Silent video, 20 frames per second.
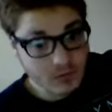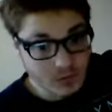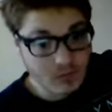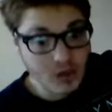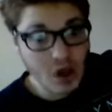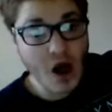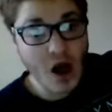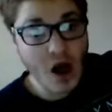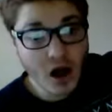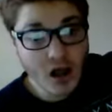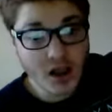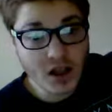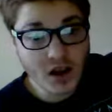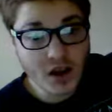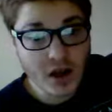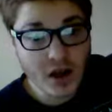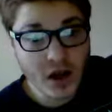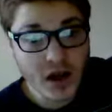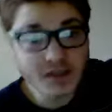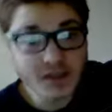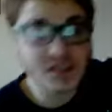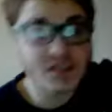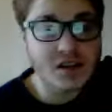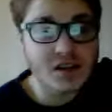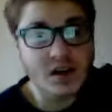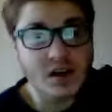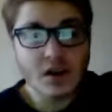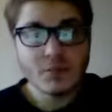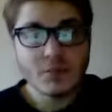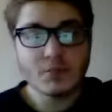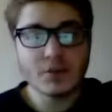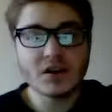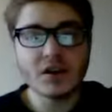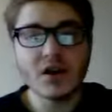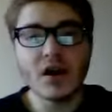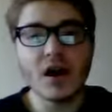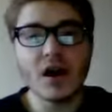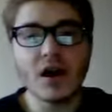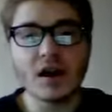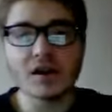the Holocaust
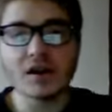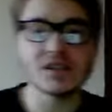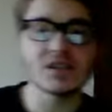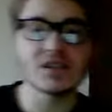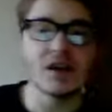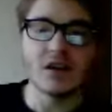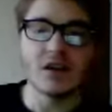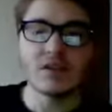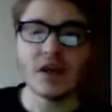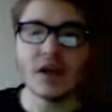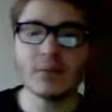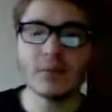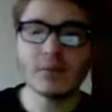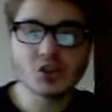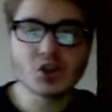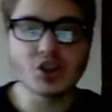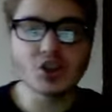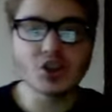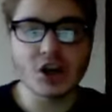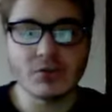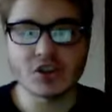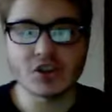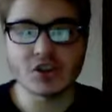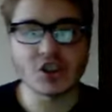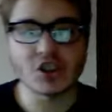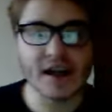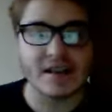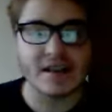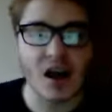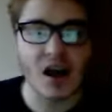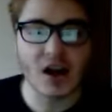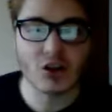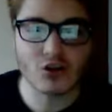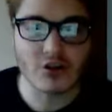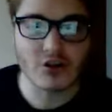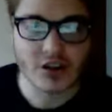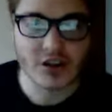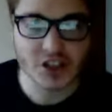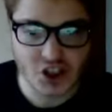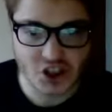because they were Jewish and not
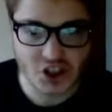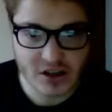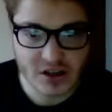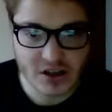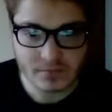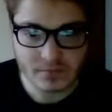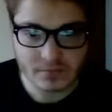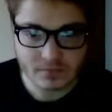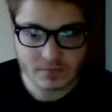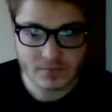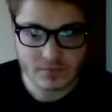Christian.